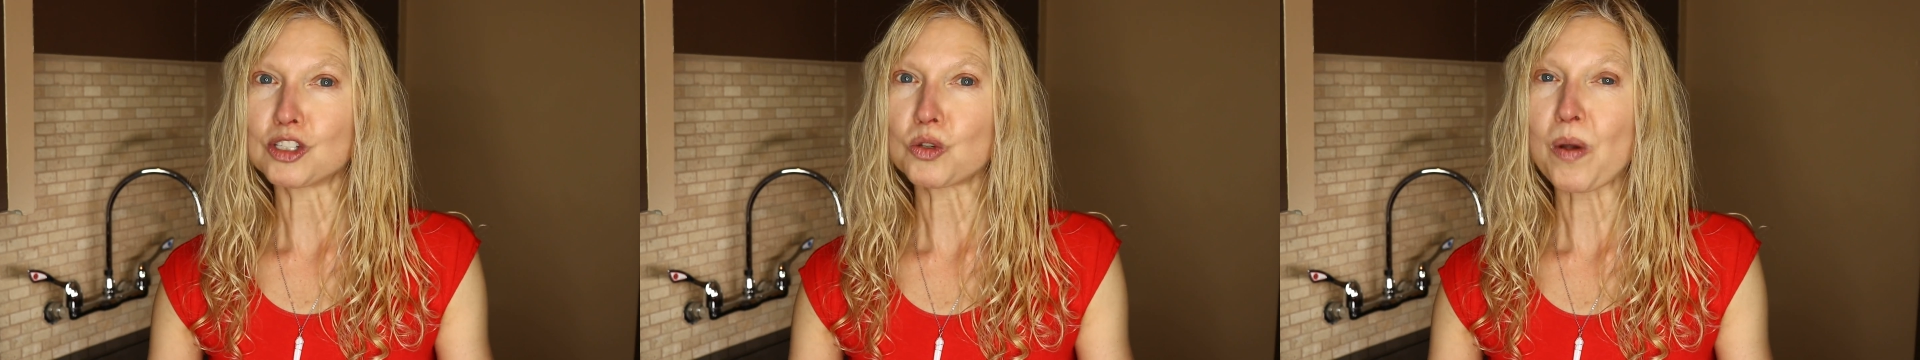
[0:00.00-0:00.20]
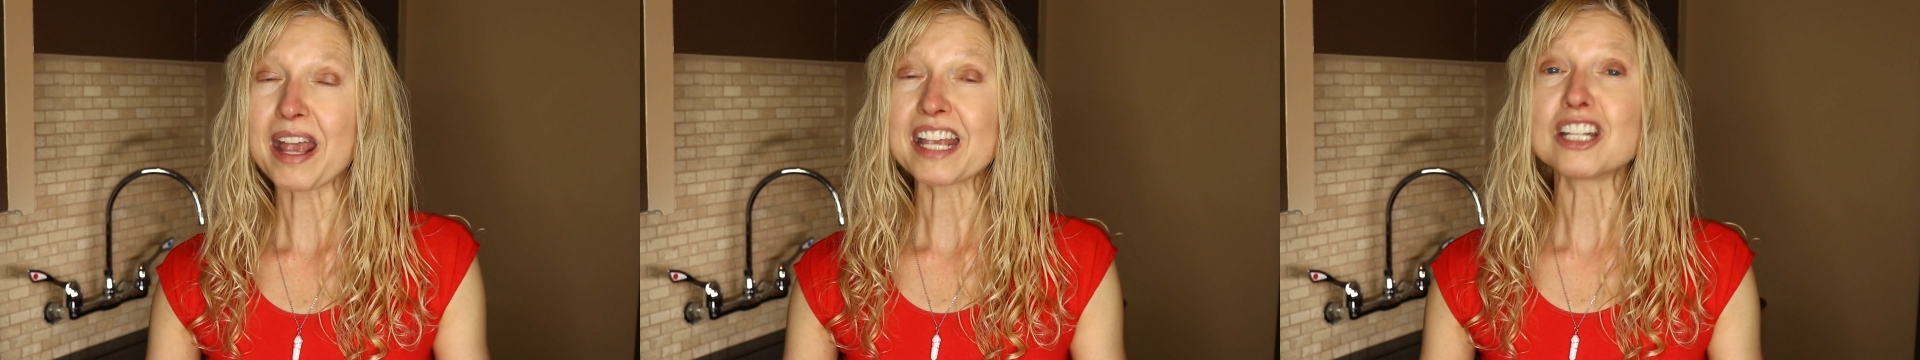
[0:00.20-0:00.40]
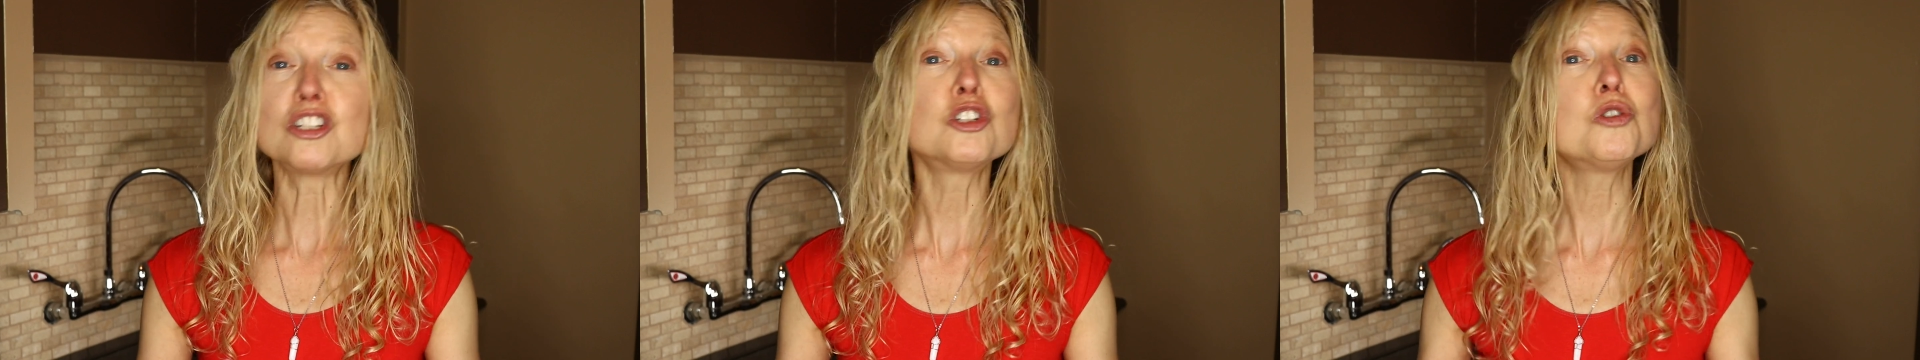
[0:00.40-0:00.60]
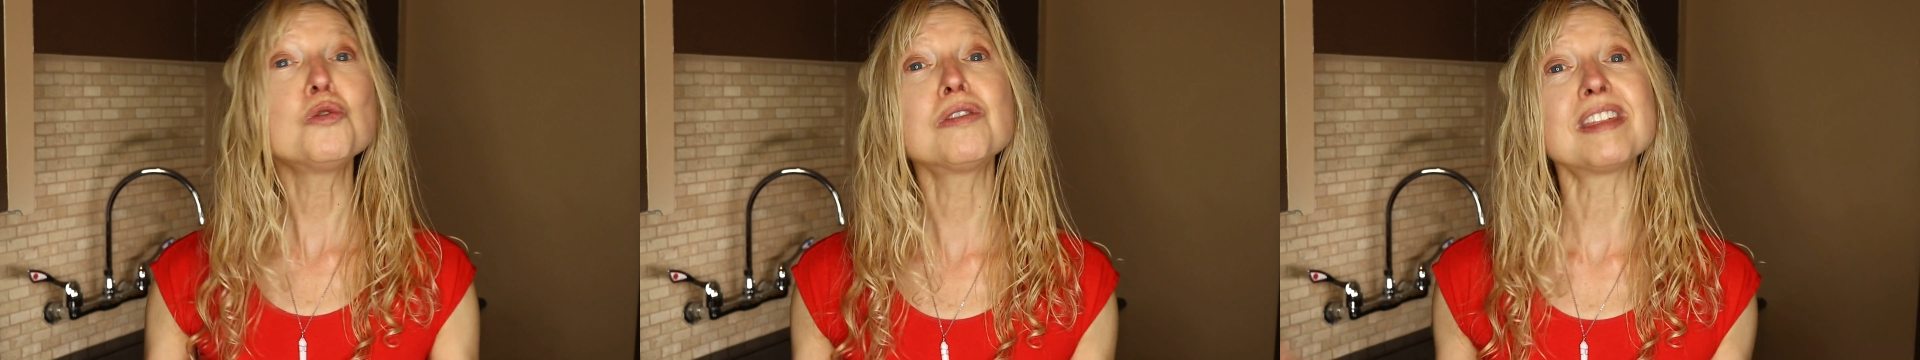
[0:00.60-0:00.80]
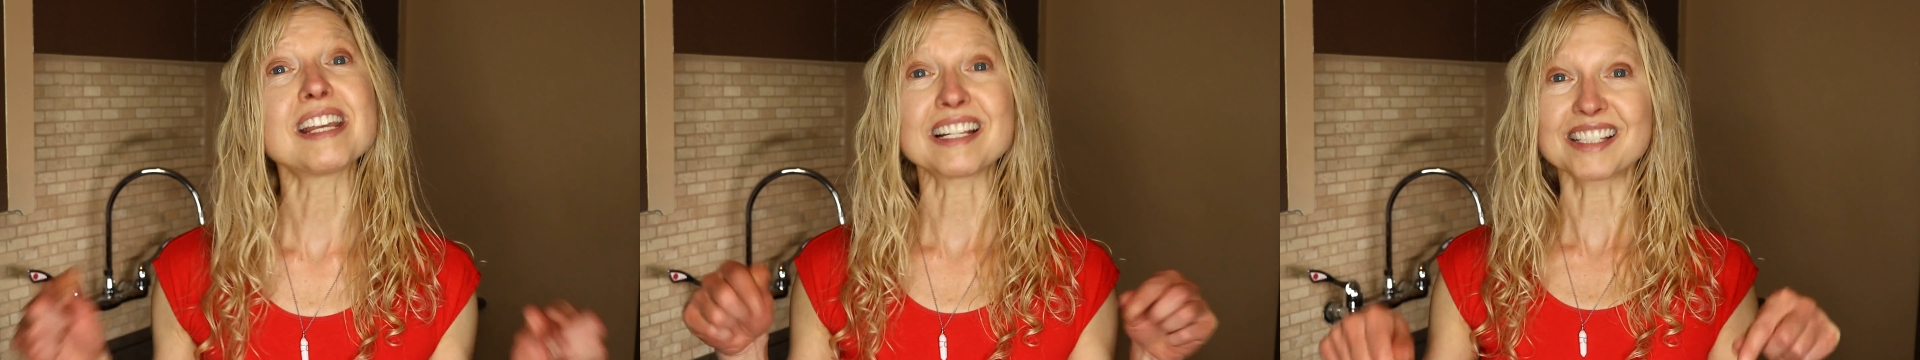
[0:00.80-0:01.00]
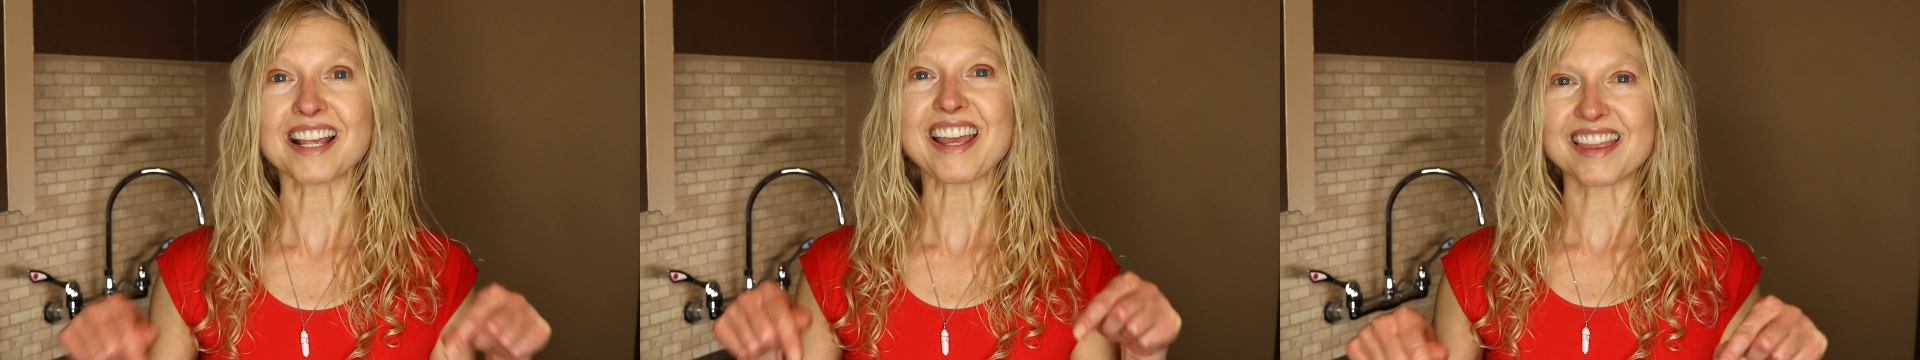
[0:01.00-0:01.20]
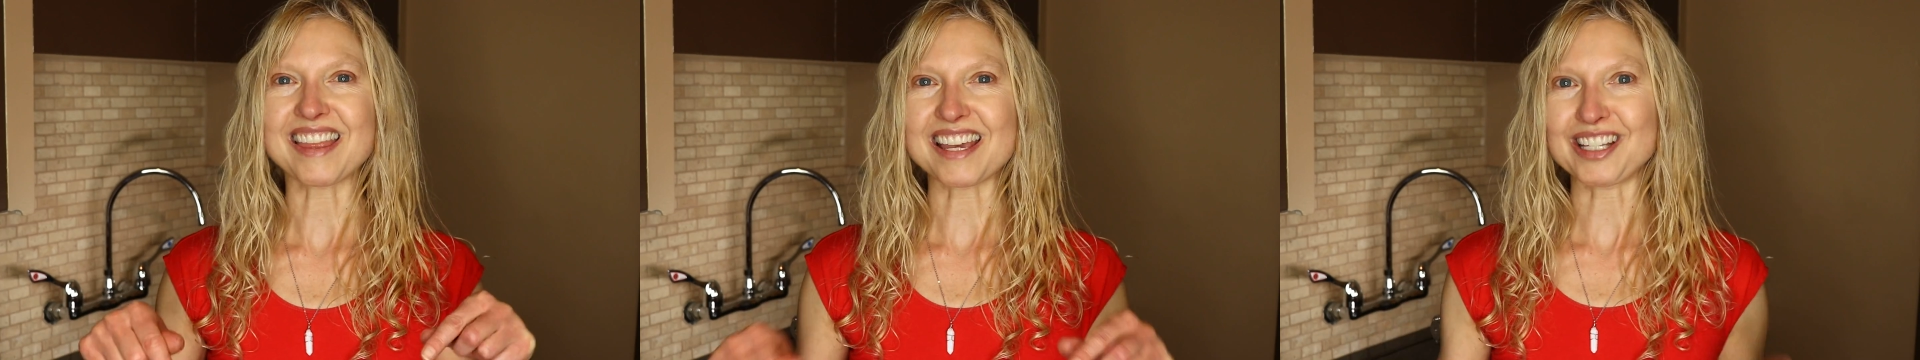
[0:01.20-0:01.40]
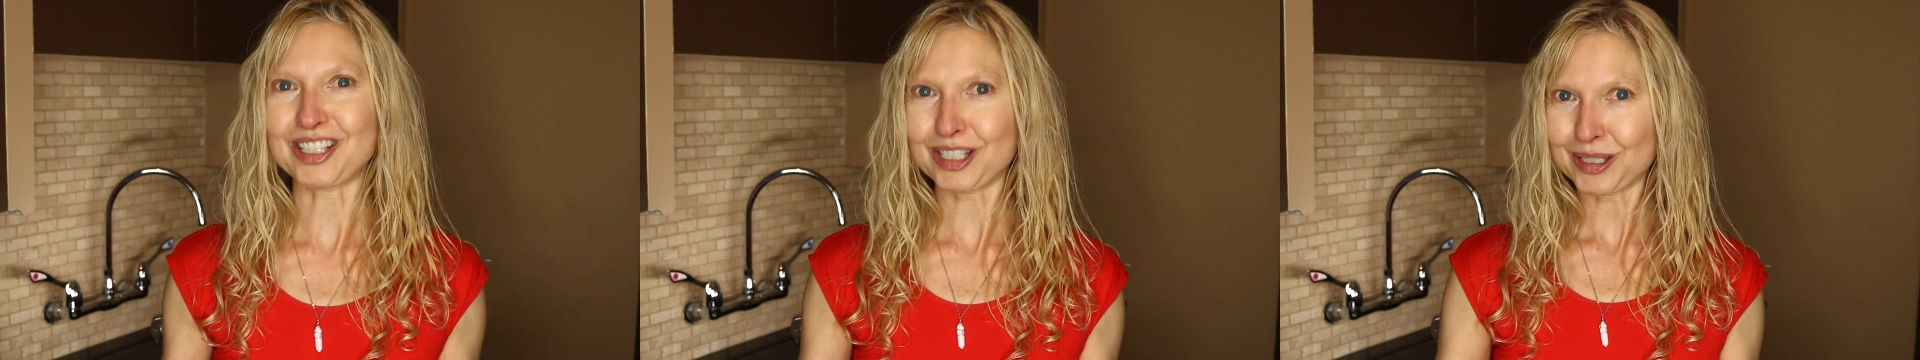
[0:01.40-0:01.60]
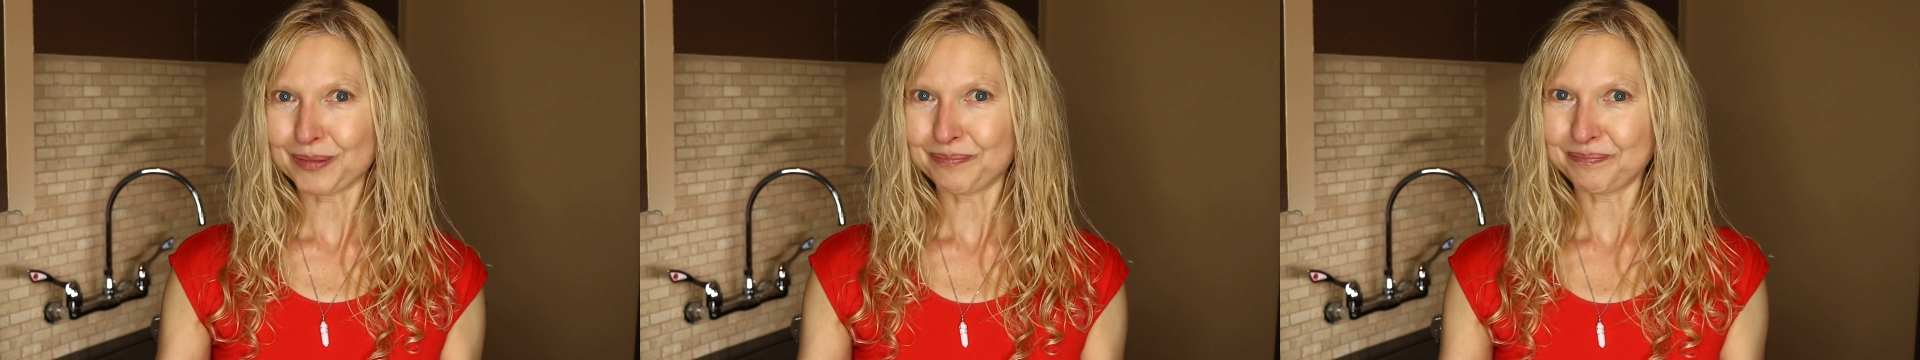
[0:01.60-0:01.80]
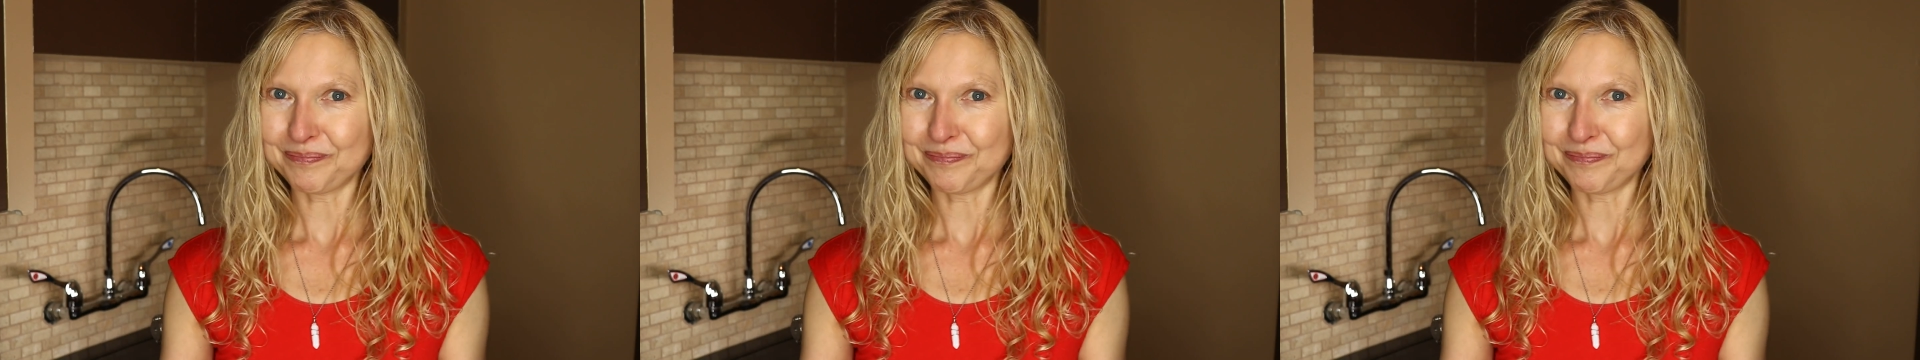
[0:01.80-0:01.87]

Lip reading: so I can do things like this.